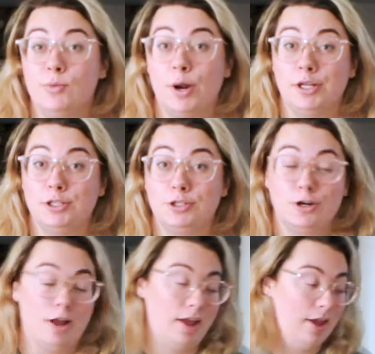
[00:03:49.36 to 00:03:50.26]
wanted to
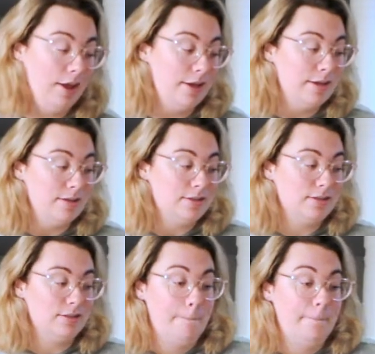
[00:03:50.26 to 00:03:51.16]
try
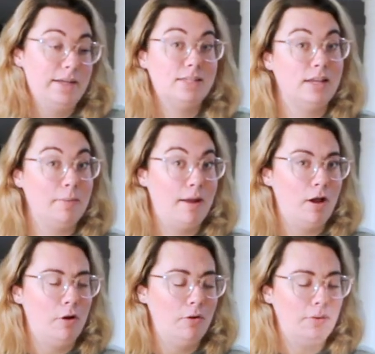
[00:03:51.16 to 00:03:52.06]
is mixing
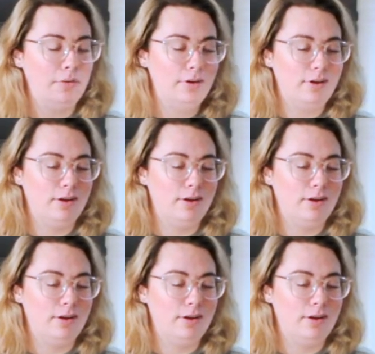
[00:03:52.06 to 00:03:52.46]
my own